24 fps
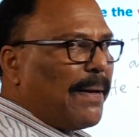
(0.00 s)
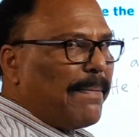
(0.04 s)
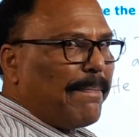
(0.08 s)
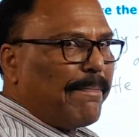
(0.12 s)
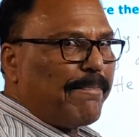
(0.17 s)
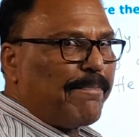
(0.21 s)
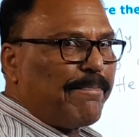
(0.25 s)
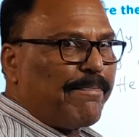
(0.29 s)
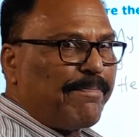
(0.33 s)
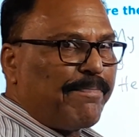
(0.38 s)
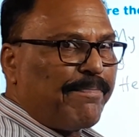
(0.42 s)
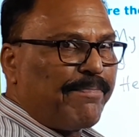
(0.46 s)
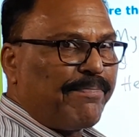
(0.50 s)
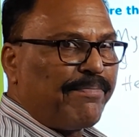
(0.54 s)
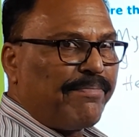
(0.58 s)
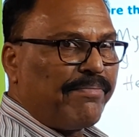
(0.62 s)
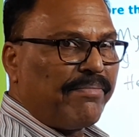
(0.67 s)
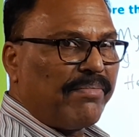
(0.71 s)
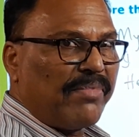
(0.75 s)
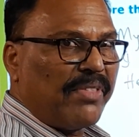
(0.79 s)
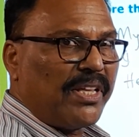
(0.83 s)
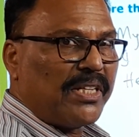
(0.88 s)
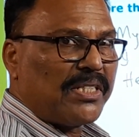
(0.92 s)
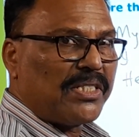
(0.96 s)
come.
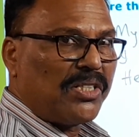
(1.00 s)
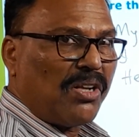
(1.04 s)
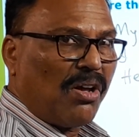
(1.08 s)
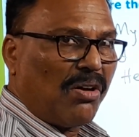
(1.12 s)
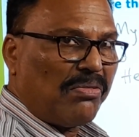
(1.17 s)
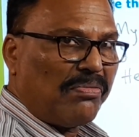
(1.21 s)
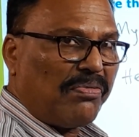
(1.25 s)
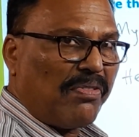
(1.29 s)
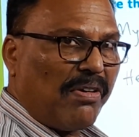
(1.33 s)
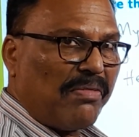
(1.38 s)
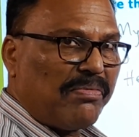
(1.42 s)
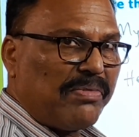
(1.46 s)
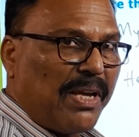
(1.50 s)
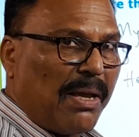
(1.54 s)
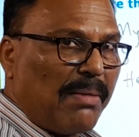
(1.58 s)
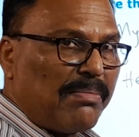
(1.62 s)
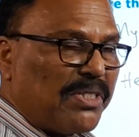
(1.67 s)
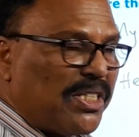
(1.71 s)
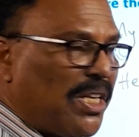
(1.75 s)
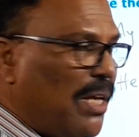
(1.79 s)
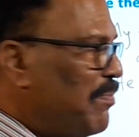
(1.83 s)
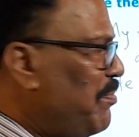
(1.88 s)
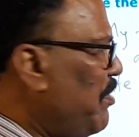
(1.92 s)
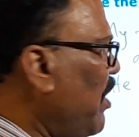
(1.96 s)
This noun form
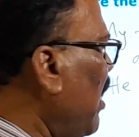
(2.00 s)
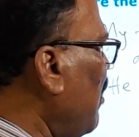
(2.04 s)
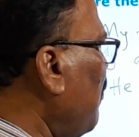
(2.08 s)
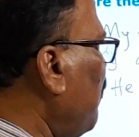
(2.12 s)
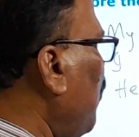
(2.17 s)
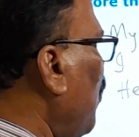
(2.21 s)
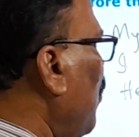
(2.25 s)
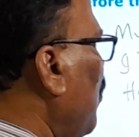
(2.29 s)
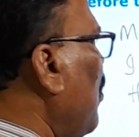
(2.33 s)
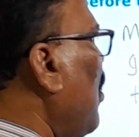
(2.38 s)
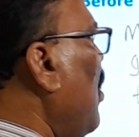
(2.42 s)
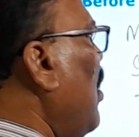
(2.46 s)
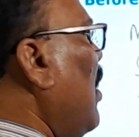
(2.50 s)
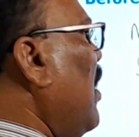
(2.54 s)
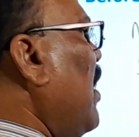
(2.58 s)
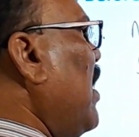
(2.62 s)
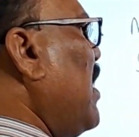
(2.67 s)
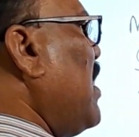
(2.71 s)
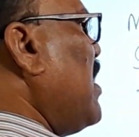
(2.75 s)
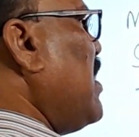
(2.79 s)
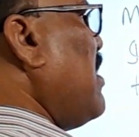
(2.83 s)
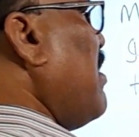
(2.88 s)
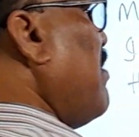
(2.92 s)
has come. Therefore, it